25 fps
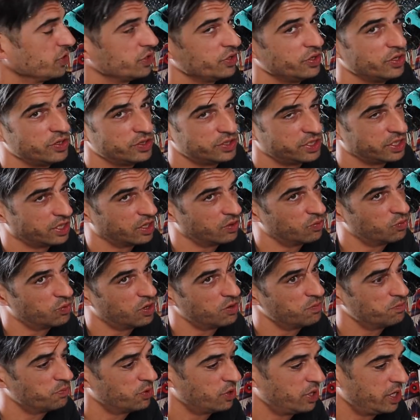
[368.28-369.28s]
you're using a
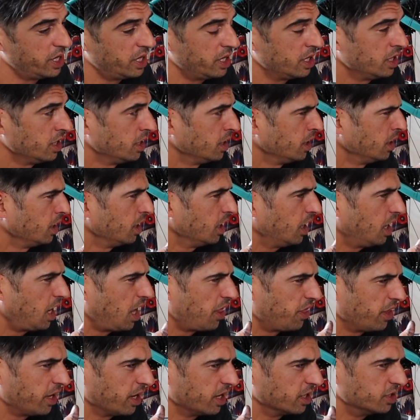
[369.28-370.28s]
1x,
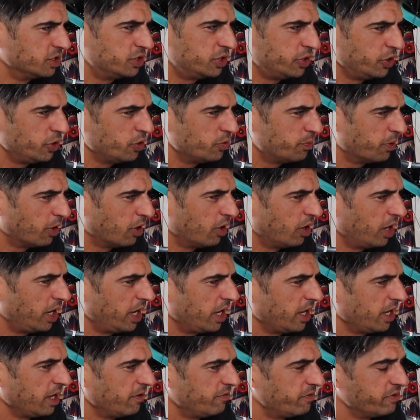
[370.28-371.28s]
I think a
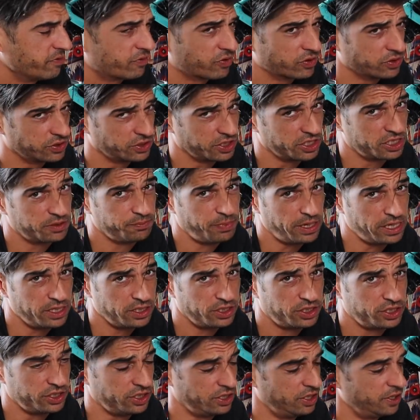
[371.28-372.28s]
2x if you've got
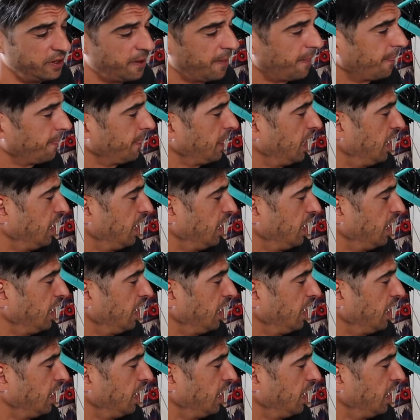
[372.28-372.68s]
suspension,